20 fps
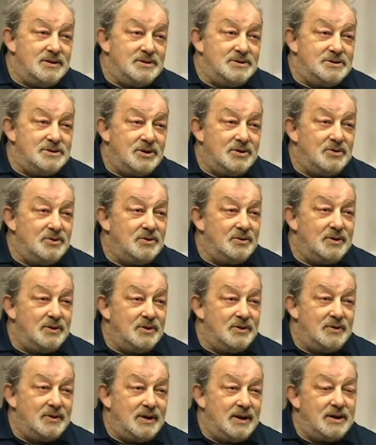So
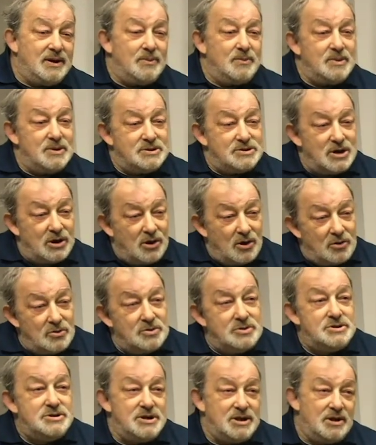they end up with this
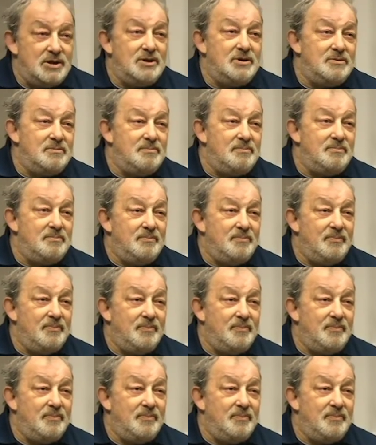long-term